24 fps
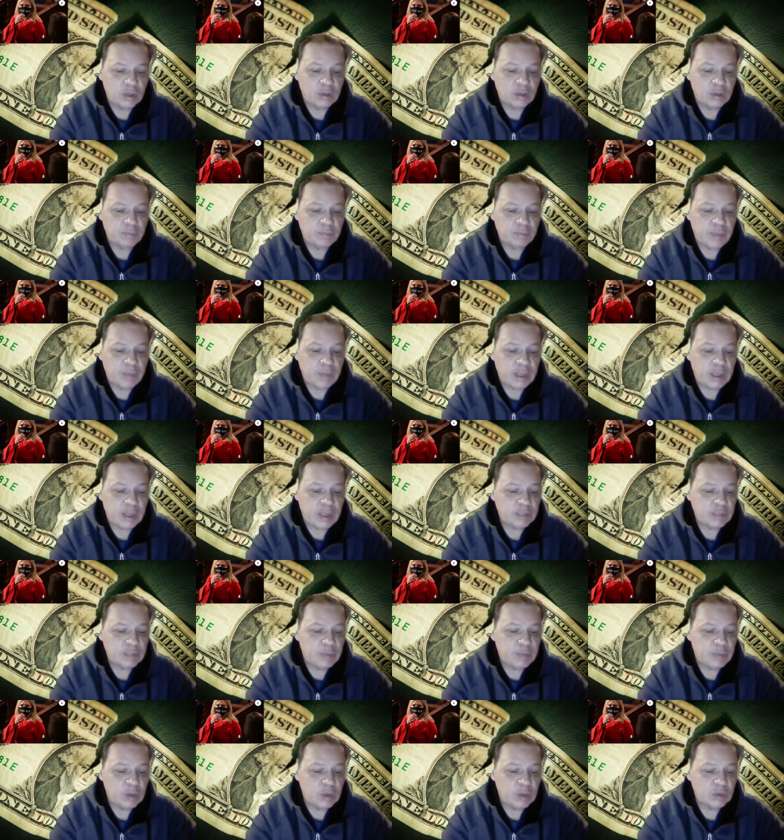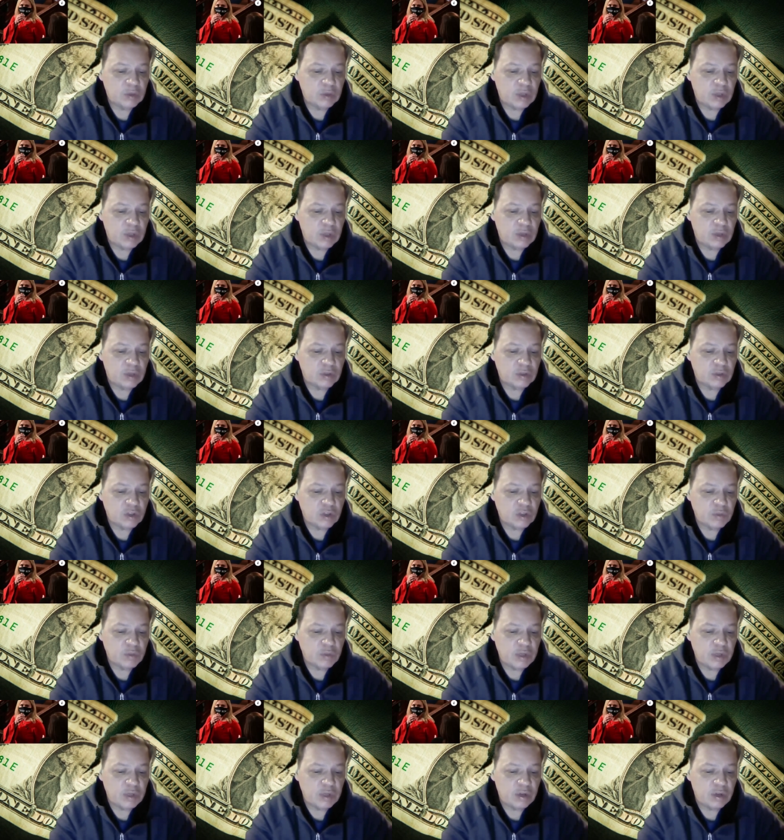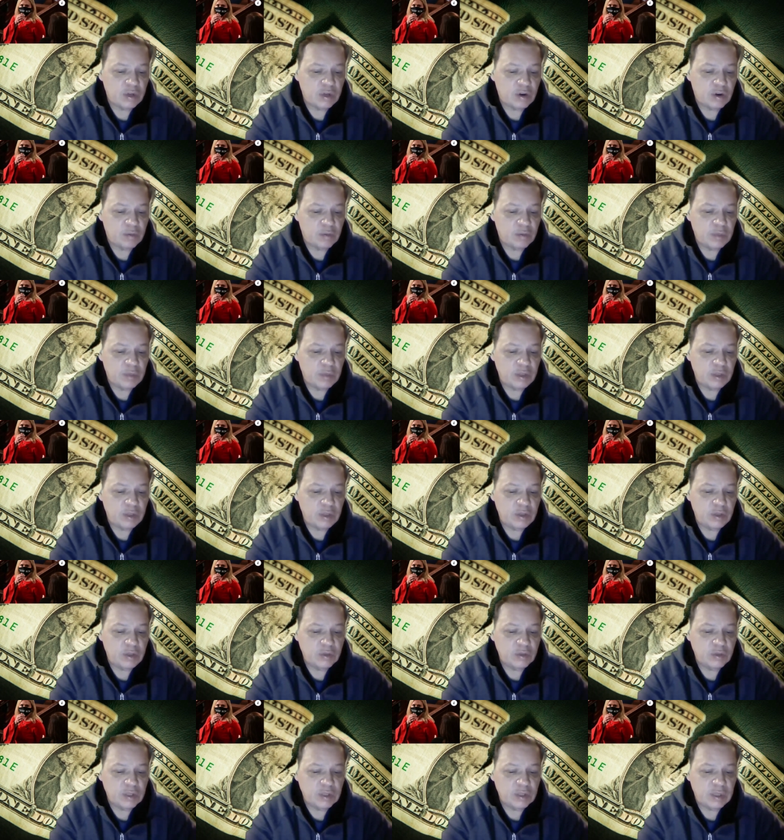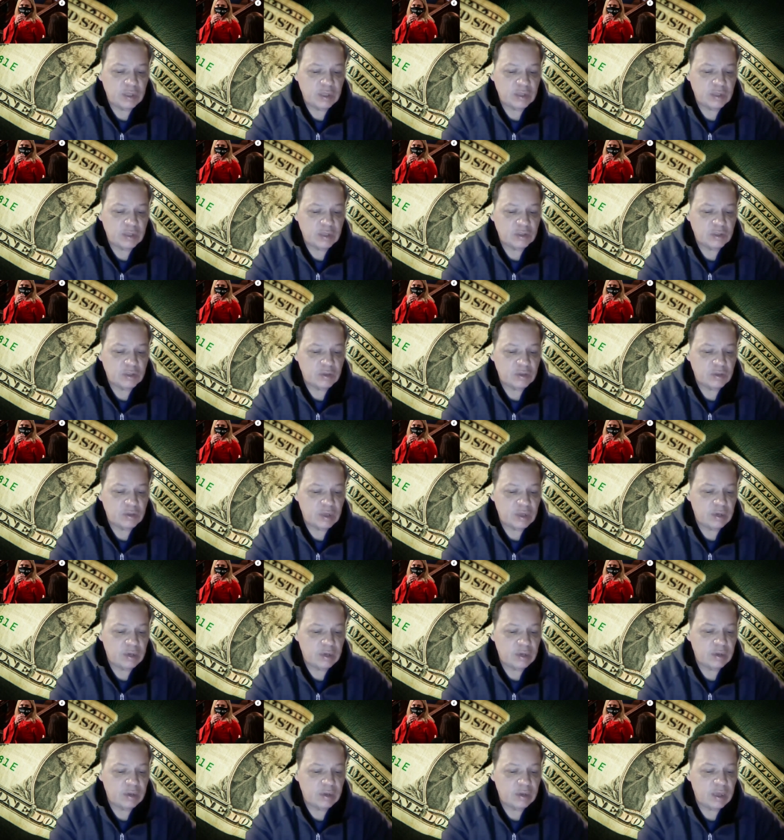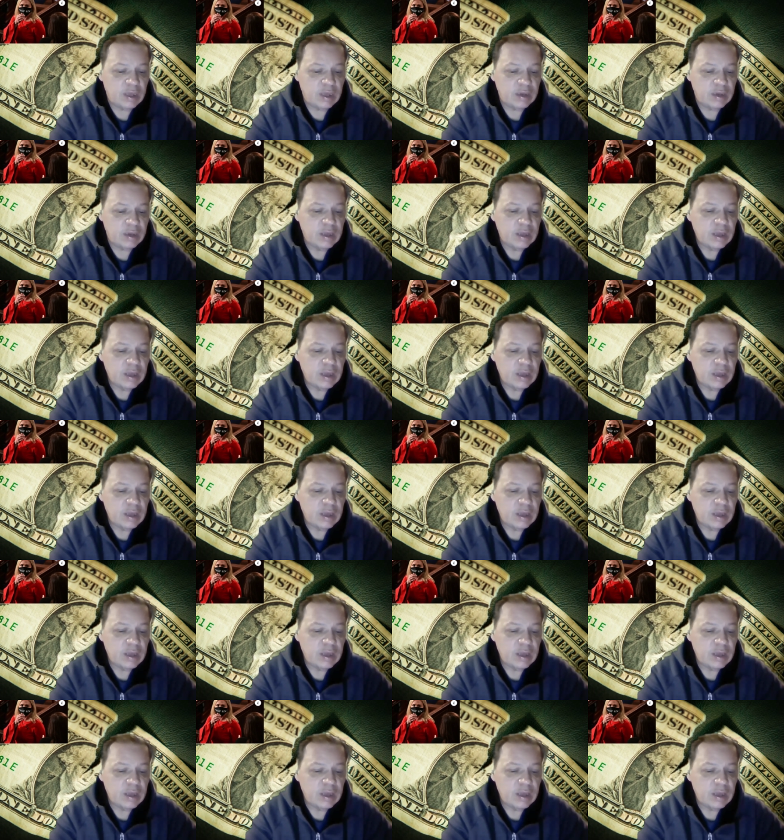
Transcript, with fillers: uh, past posts on social media are being used against her in an